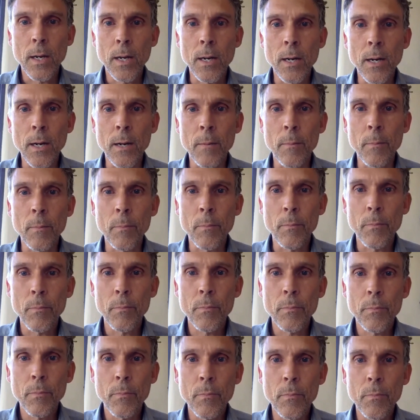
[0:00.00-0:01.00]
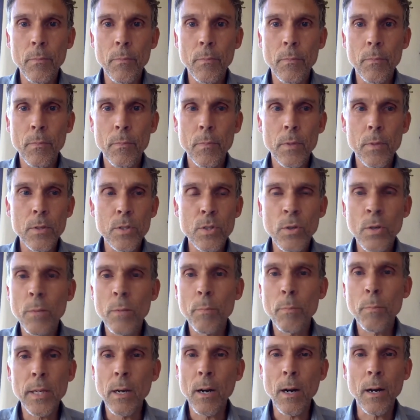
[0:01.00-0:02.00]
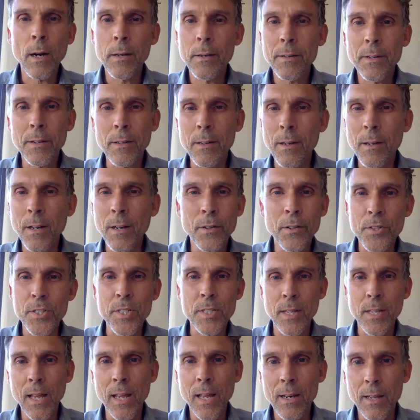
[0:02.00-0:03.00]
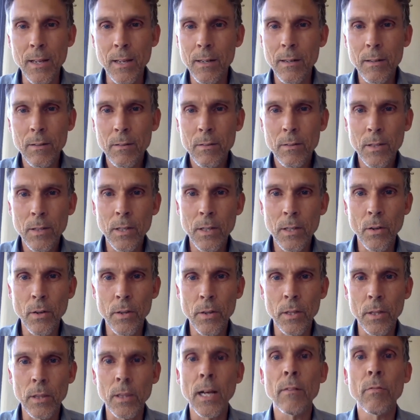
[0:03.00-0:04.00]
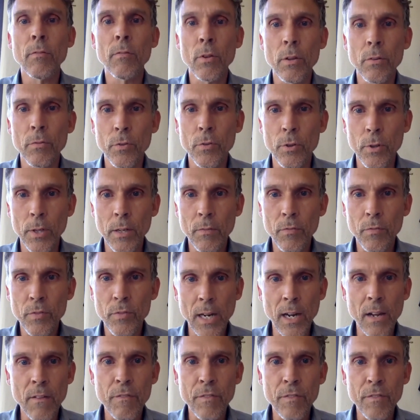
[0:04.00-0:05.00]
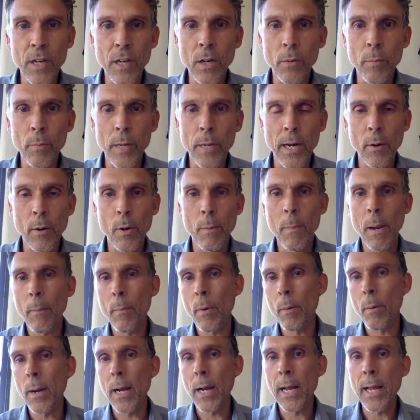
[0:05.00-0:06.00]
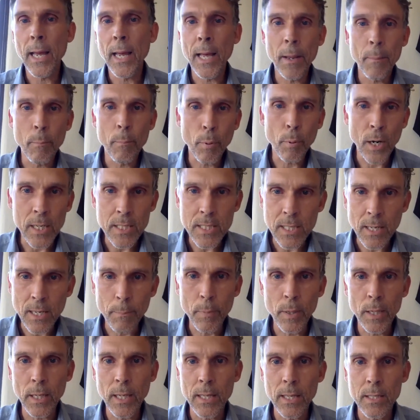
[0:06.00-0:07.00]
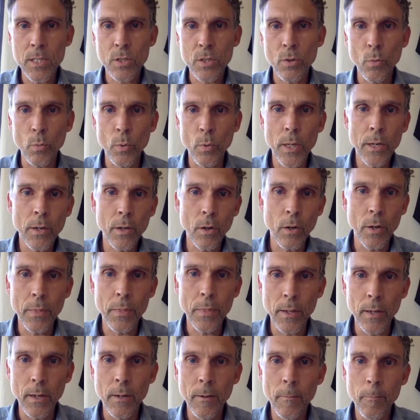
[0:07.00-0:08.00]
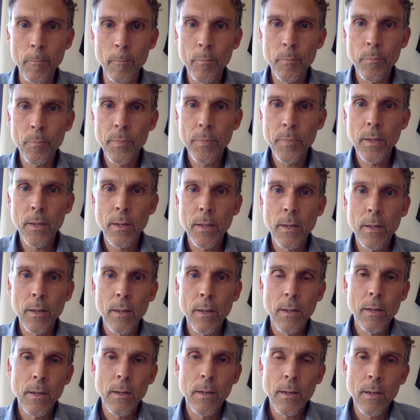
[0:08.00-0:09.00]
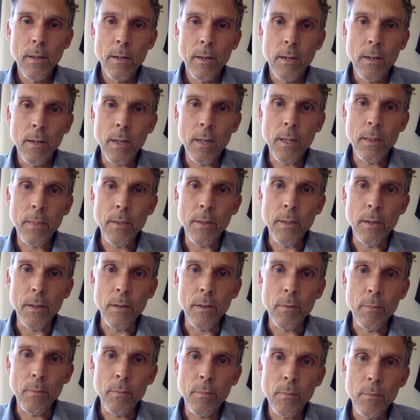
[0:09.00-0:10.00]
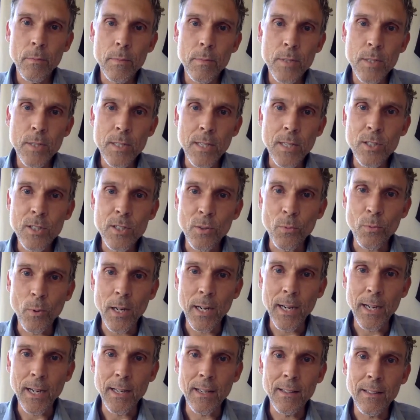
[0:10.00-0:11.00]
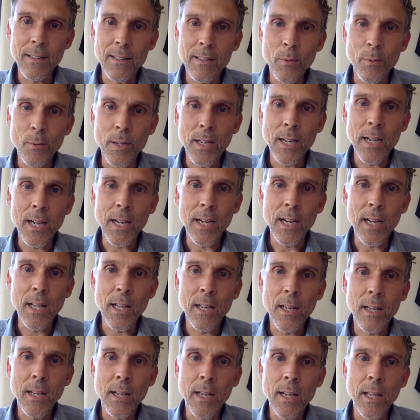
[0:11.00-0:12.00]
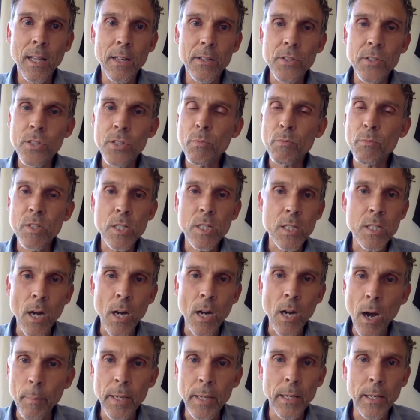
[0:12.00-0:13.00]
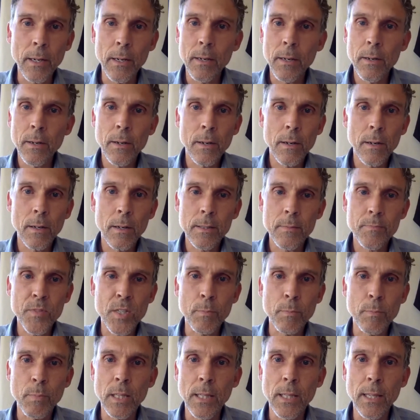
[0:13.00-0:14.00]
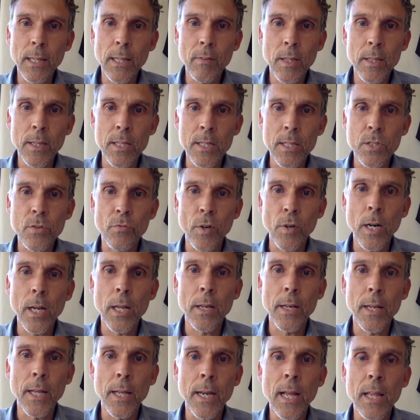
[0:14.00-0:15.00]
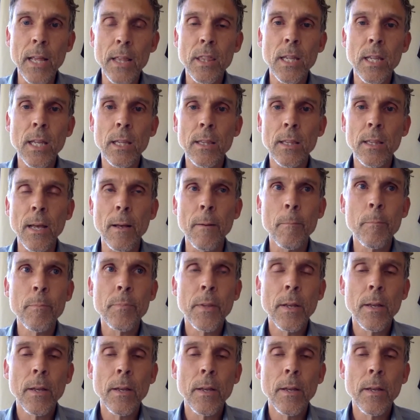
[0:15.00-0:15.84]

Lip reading: sort of beyond understanding, you know, the level of grief that I felt. But I remember my head pressed up against the window in the station wagon that we had, and just sobbing to be leaving this friend. And I think that